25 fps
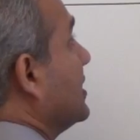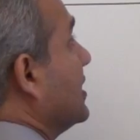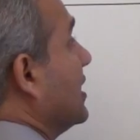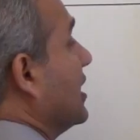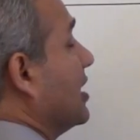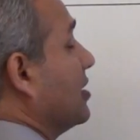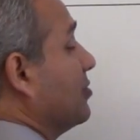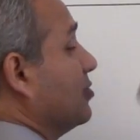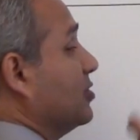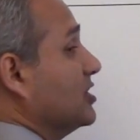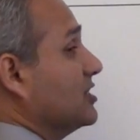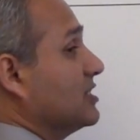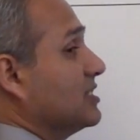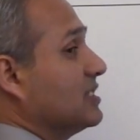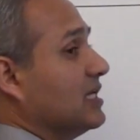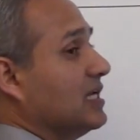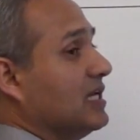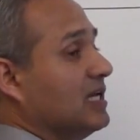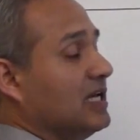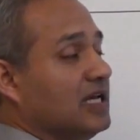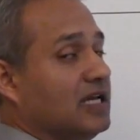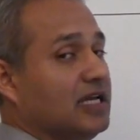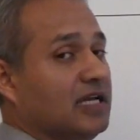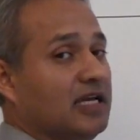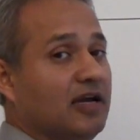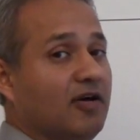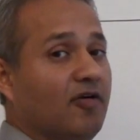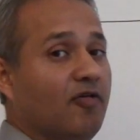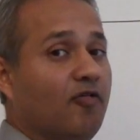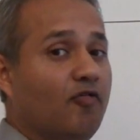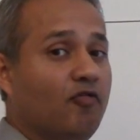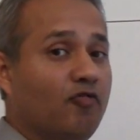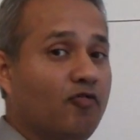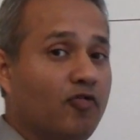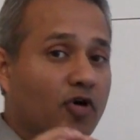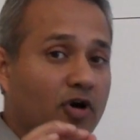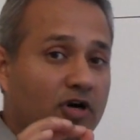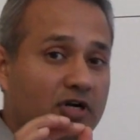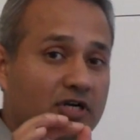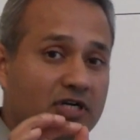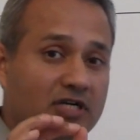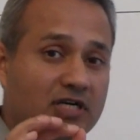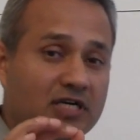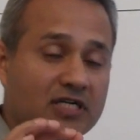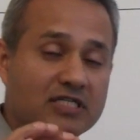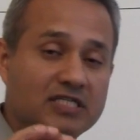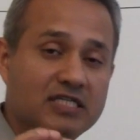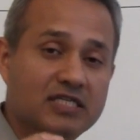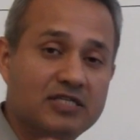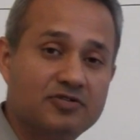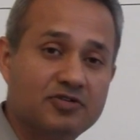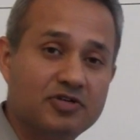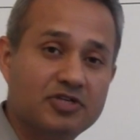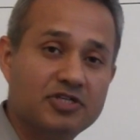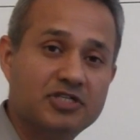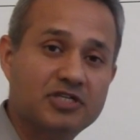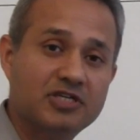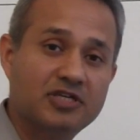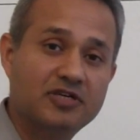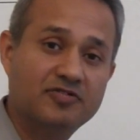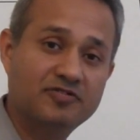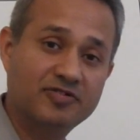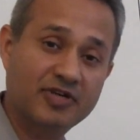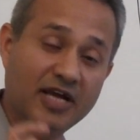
the RBC water concentration,